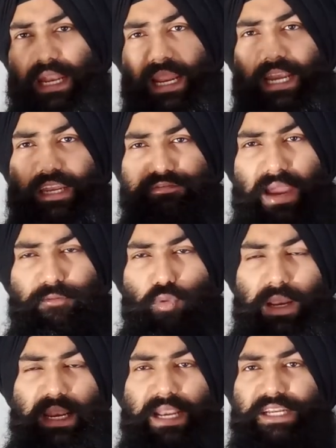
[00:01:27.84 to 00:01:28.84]
N95
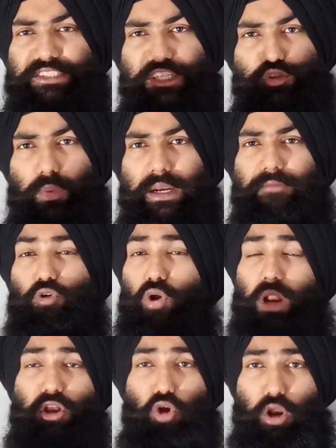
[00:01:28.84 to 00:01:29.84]
or N96, whatever,
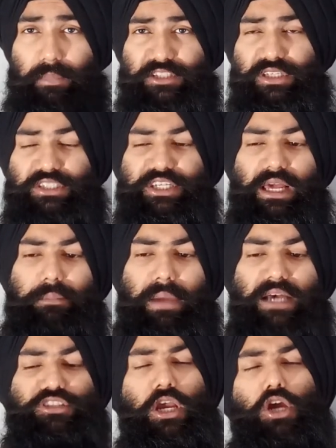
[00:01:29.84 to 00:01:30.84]
or a normal surgical
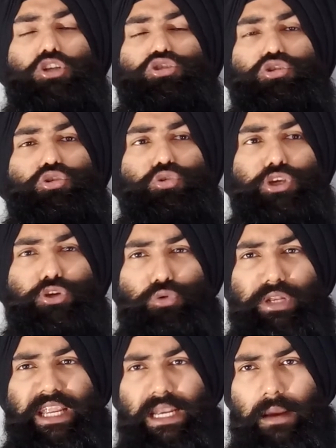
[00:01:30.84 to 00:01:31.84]
mask. So do
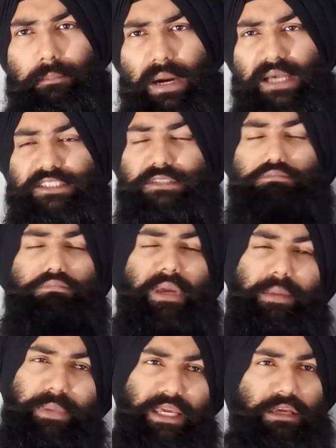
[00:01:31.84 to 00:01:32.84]
you need a mask?
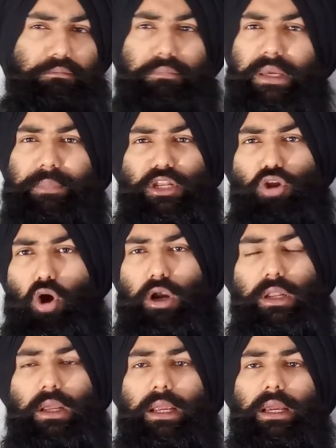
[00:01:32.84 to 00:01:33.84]
Maybe
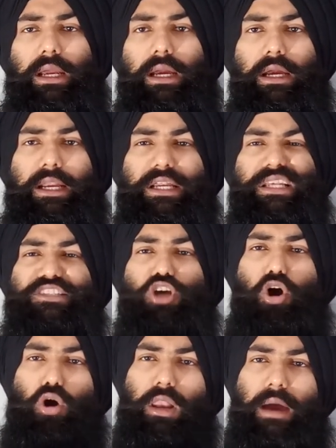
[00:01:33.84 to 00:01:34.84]
not. It
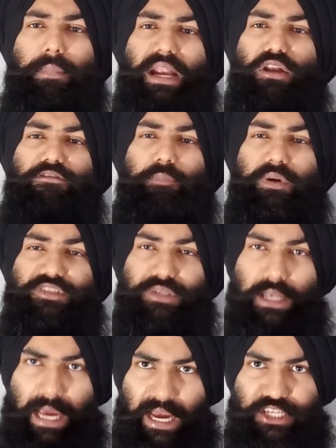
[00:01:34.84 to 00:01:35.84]
is all a matter of
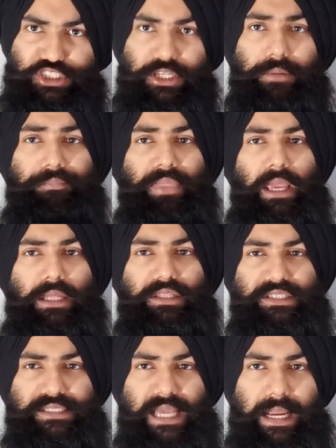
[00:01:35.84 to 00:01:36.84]
personal hygiene.
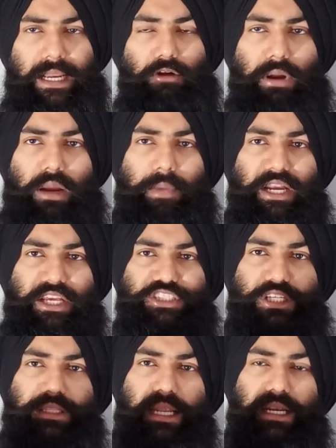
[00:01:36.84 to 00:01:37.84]
The second
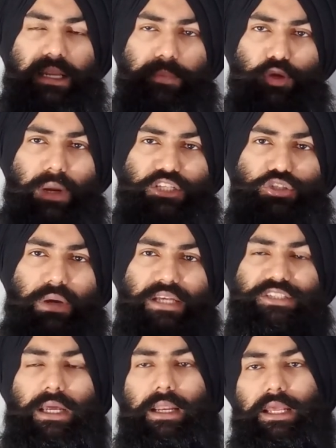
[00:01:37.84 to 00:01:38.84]
recommendation that WHO
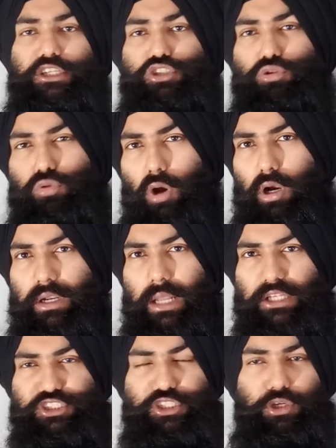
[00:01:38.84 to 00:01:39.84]
has done is to
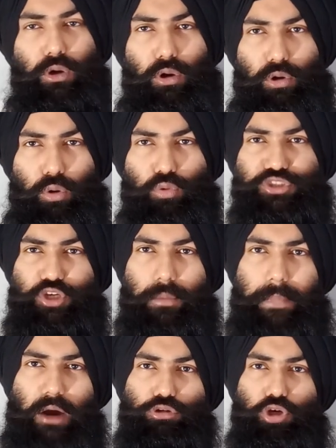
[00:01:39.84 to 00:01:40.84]
not touch your nose,
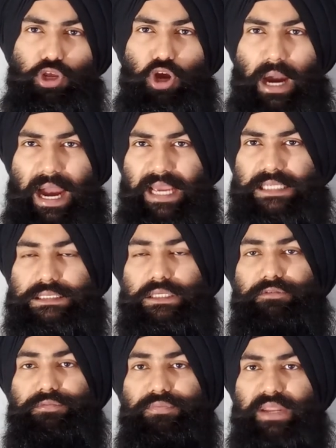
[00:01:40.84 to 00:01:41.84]
your mouth, or your
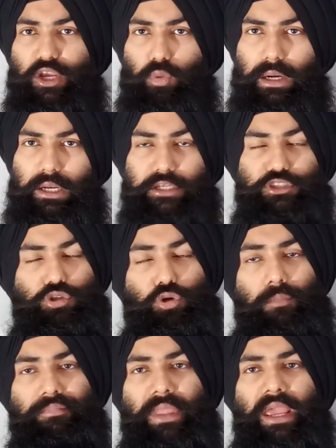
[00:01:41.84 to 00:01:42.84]
eyes frequently.
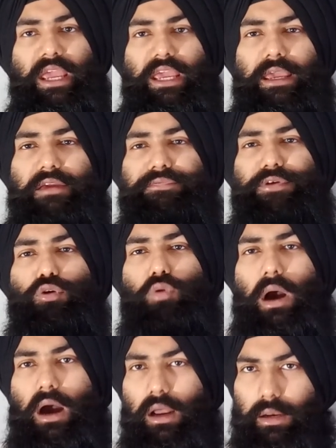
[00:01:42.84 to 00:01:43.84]
So if
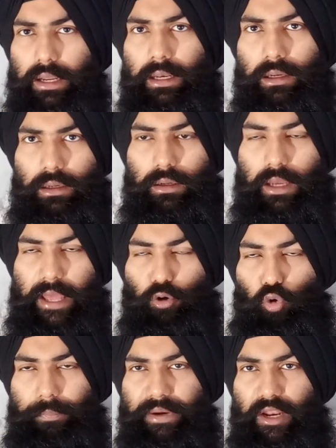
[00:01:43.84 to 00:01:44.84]
you are in
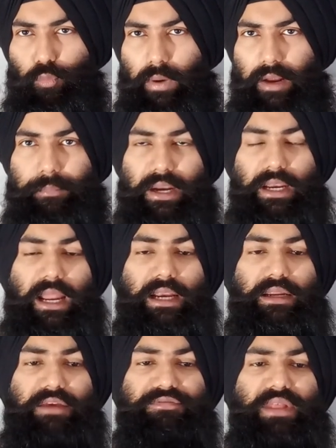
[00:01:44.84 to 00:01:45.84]
an open environment,
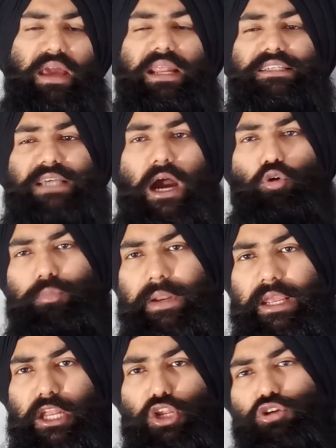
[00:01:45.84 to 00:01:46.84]
and if there is
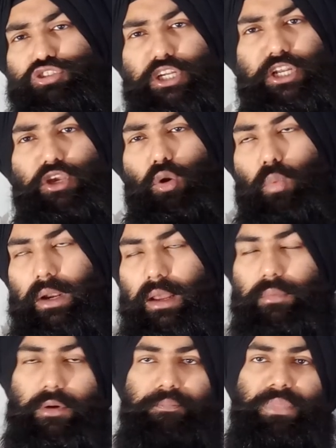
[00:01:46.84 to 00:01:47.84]
outbreak in your city or
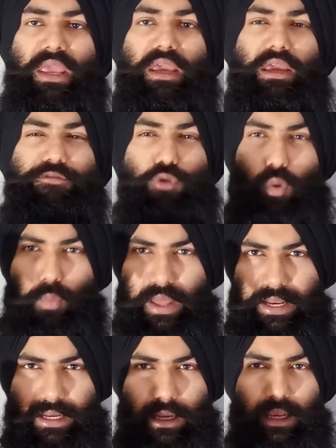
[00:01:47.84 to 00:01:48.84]
whatever, if you are
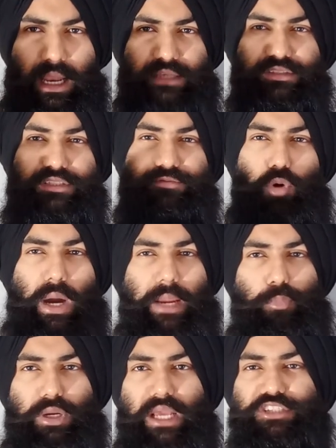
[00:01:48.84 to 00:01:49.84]
wearing a glasses for
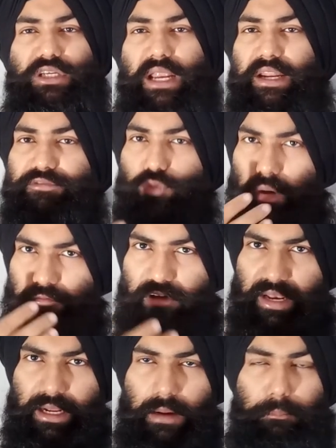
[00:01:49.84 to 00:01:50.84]
eye protection, and if you are
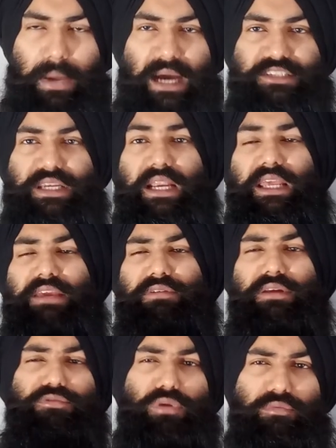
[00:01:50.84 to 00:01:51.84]
wearing a mask, and
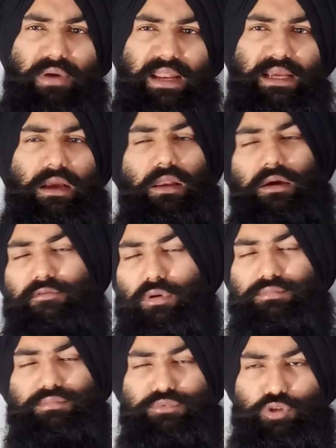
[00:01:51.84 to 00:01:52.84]
even if you are wearing a glove
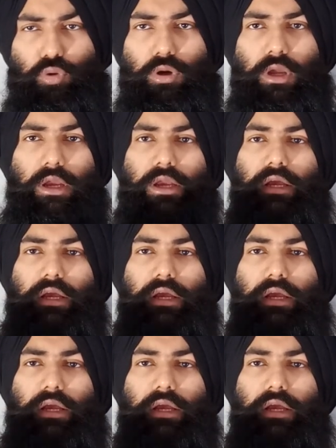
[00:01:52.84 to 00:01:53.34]
or so,